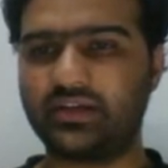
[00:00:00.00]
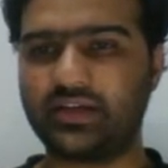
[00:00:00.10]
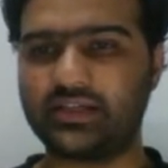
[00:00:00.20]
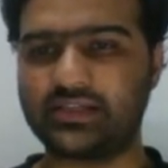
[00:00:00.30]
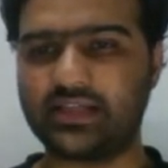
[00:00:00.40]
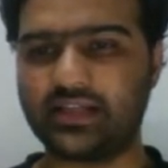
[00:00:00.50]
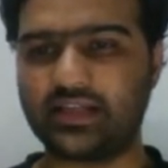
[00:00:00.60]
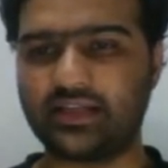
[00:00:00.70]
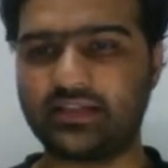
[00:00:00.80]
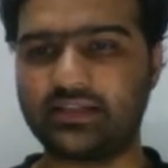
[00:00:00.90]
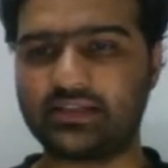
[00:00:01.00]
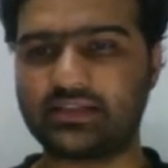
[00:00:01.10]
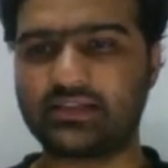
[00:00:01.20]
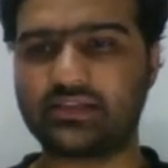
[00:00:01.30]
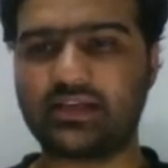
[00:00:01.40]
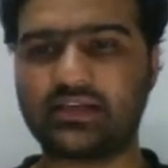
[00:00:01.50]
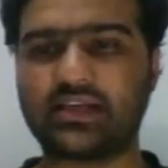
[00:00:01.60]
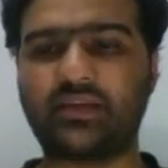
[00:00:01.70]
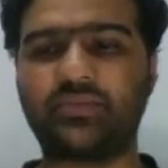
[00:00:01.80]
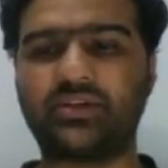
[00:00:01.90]
I say that this
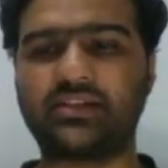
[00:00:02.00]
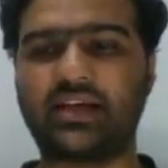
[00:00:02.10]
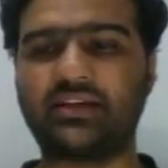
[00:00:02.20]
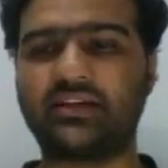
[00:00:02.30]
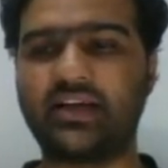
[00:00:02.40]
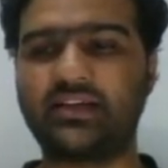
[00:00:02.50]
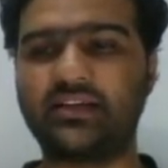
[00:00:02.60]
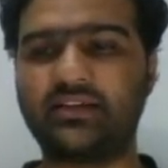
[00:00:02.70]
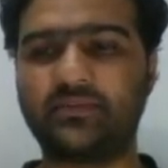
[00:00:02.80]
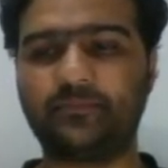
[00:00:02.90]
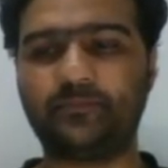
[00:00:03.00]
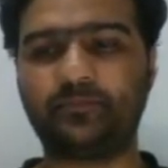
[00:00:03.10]
assignment is ungraded.